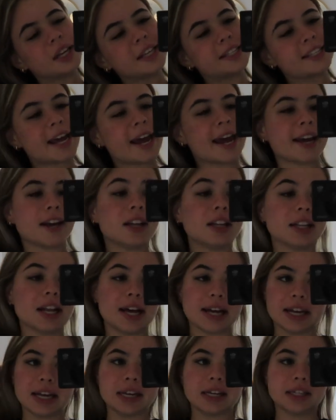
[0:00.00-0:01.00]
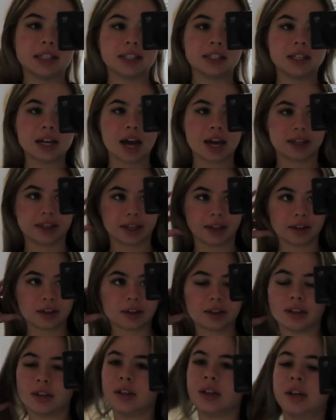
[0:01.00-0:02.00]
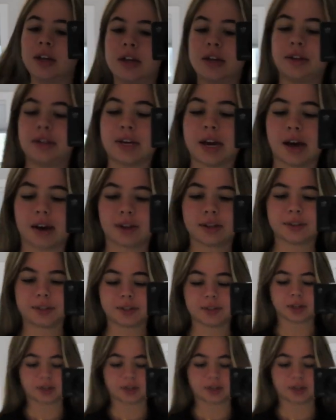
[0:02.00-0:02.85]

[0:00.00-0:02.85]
tail light, I think. Yeah, because it's,